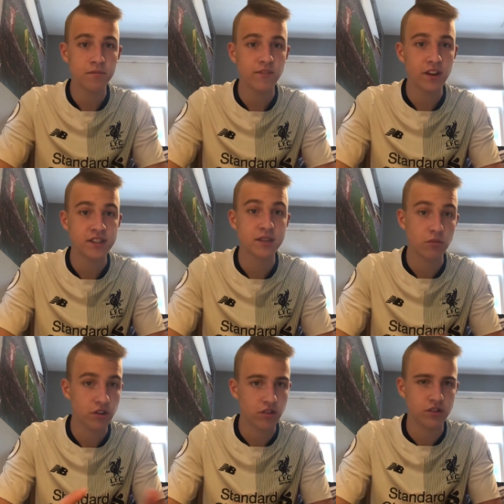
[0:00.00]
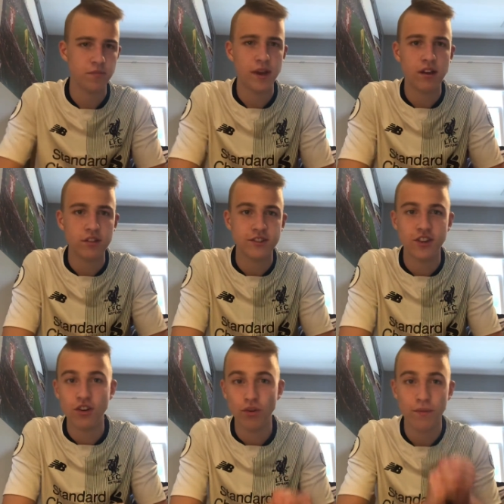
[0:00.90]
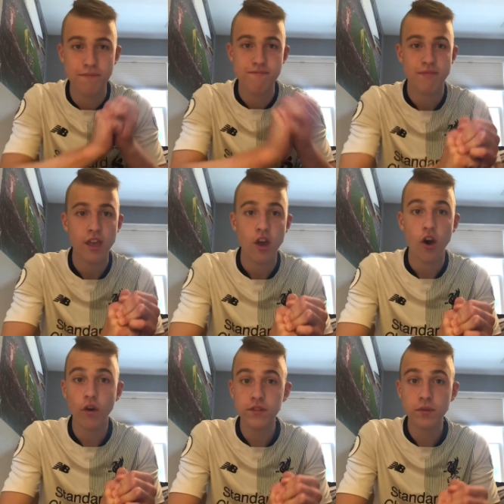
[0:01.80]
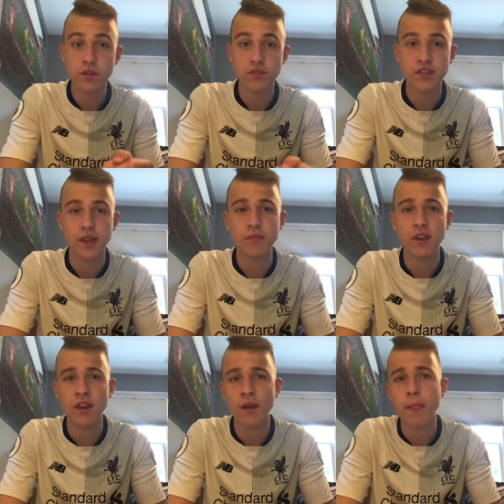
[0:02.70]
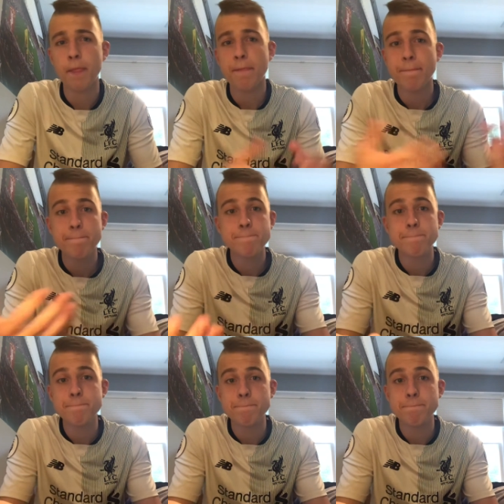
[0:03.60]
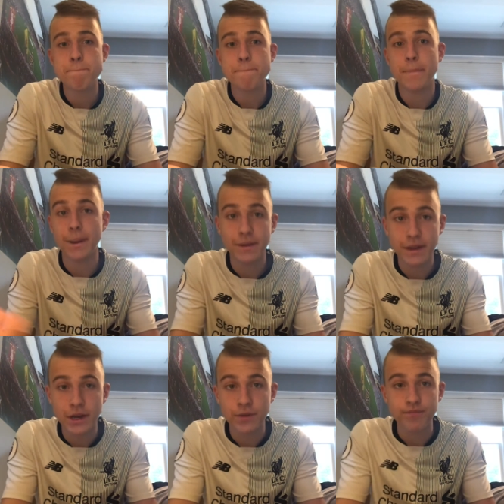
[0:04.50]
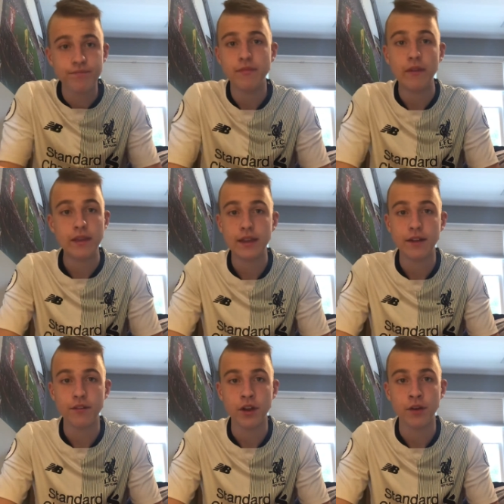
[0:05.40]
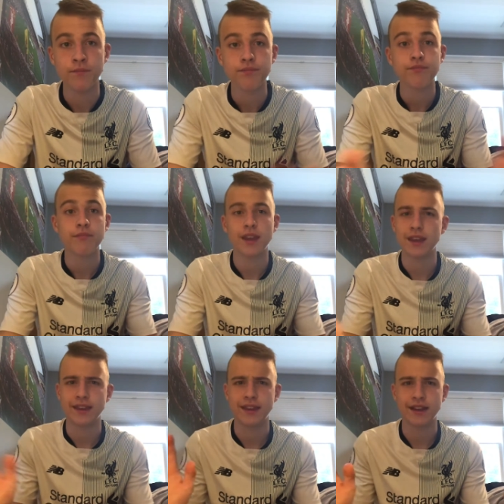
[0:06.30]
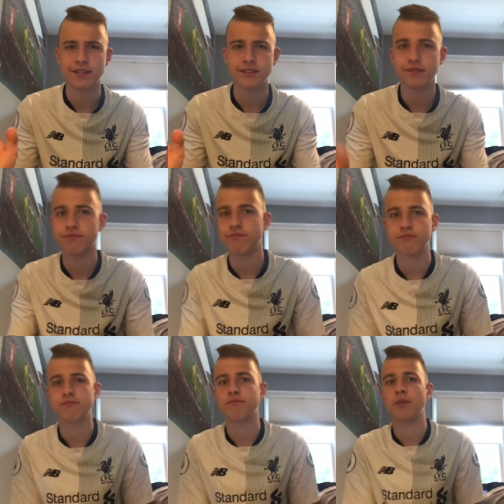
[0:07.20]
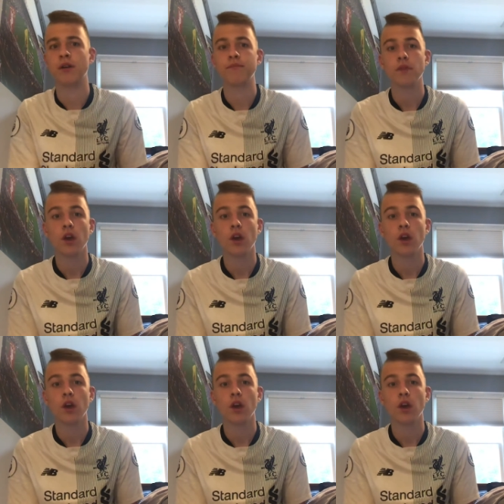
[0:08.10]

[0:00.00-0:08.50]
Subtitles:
very similar to Crystal Palace, so hopefully we do the same thing. But, you know, you never know, I guess. But,